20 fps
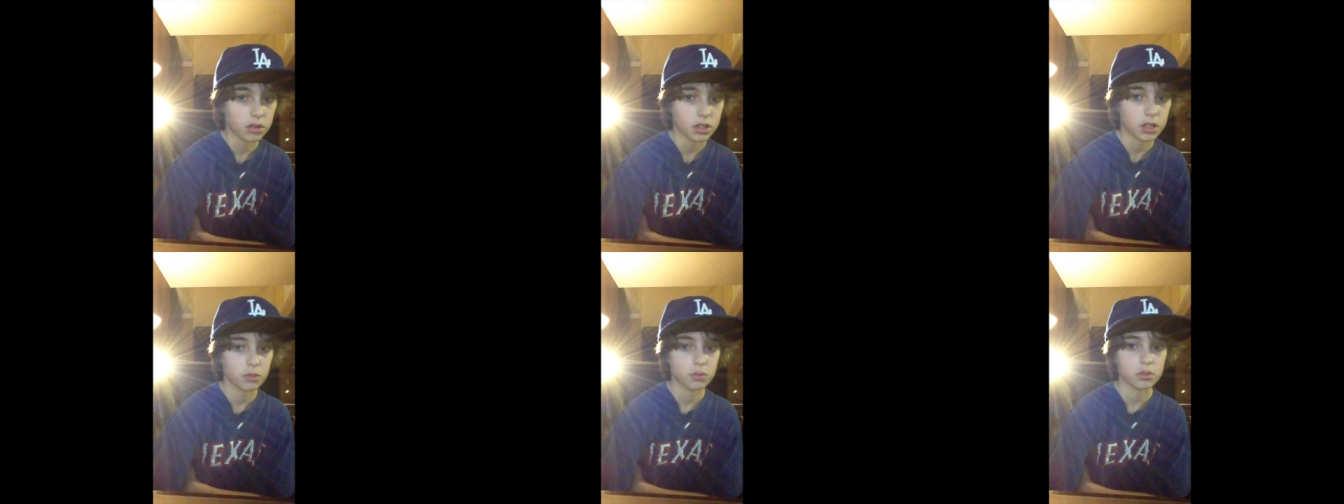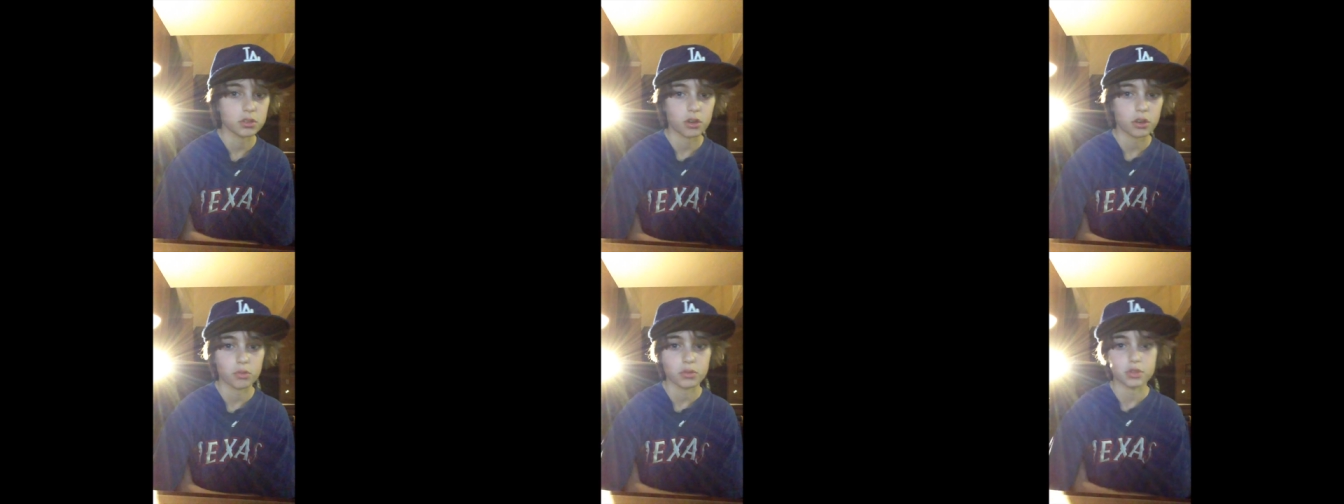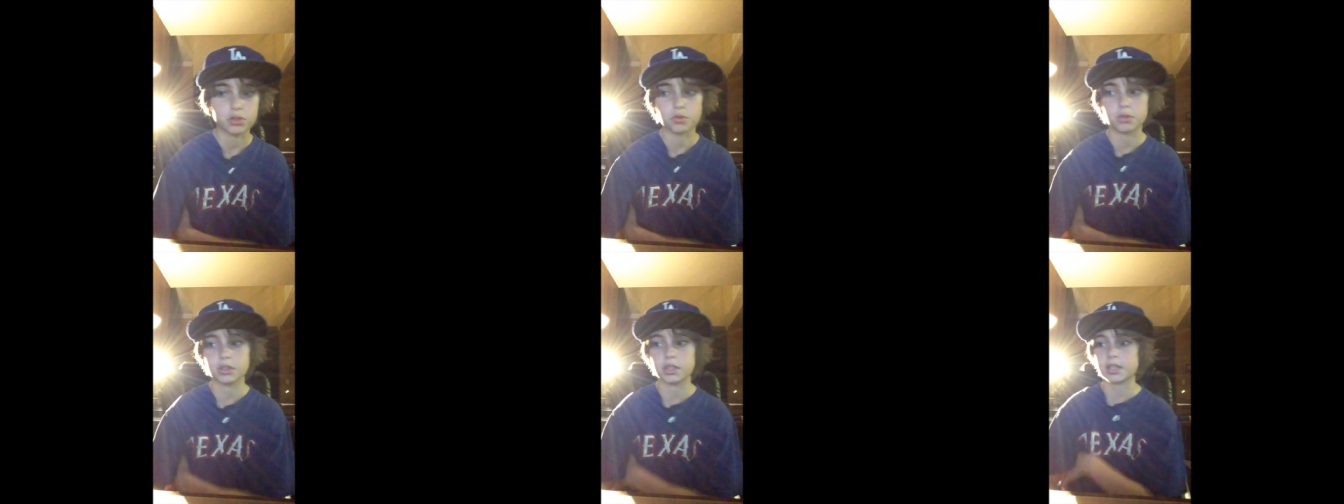He was
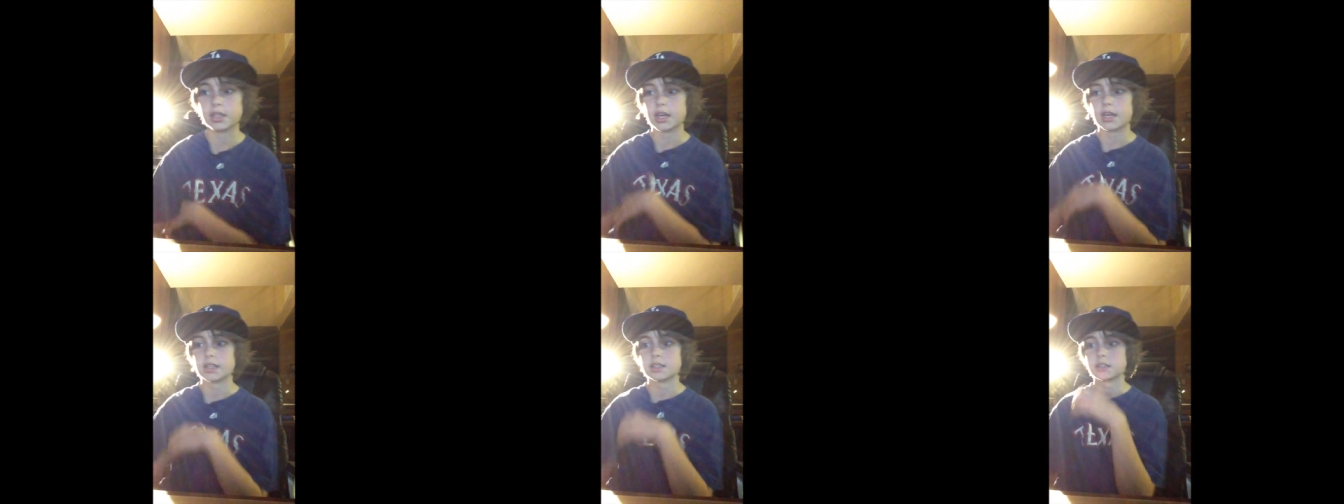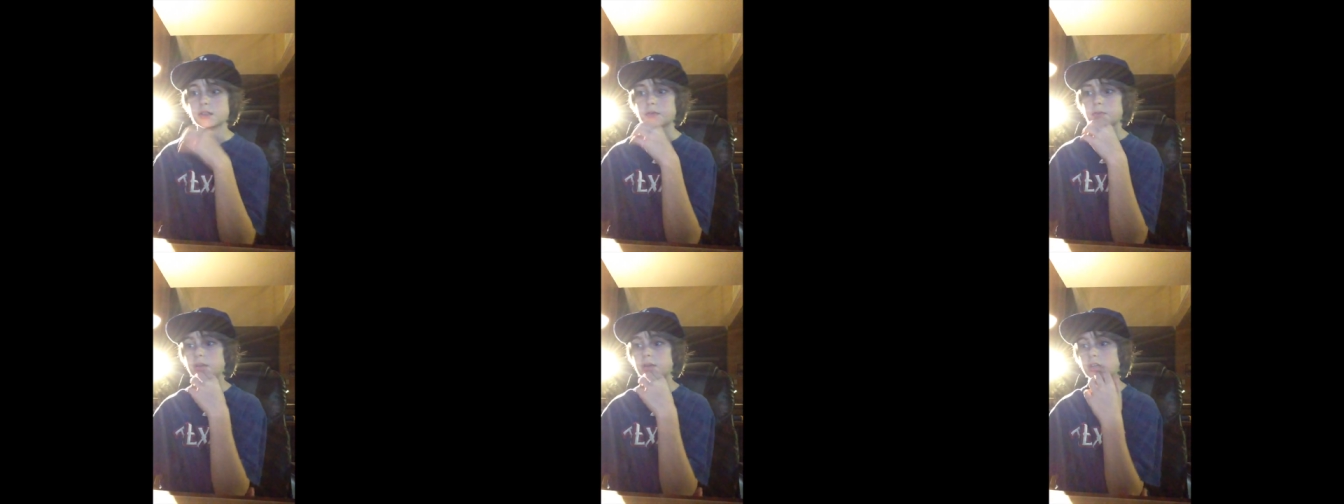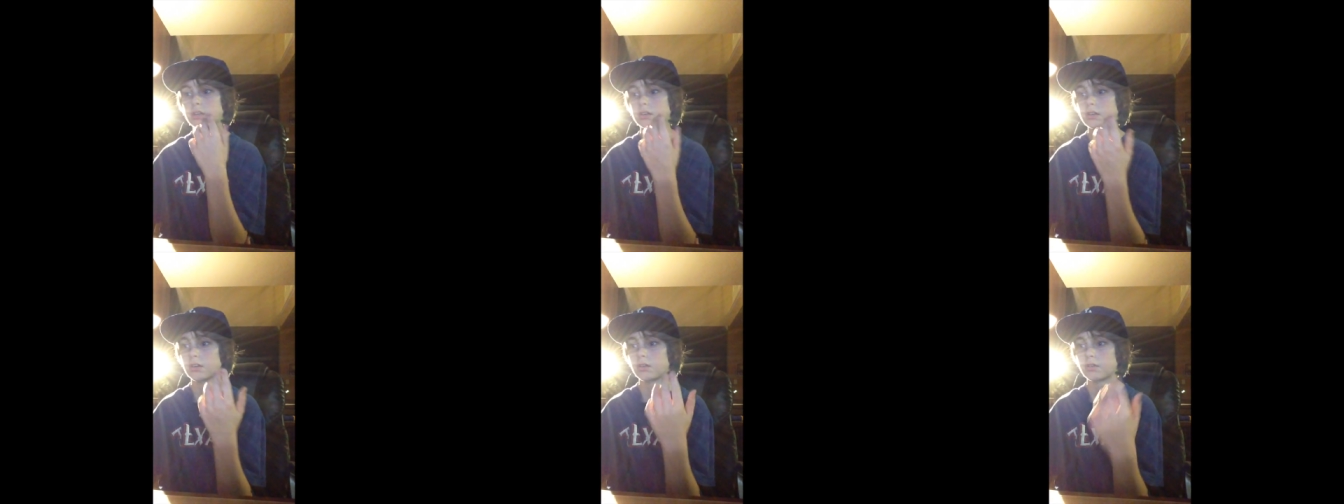always really nice to
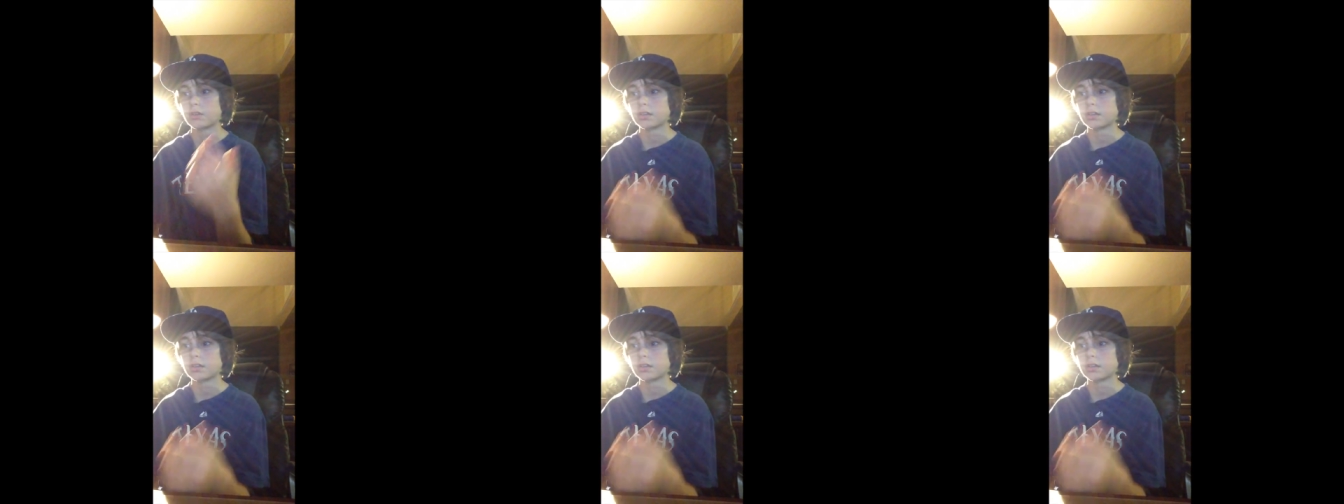me.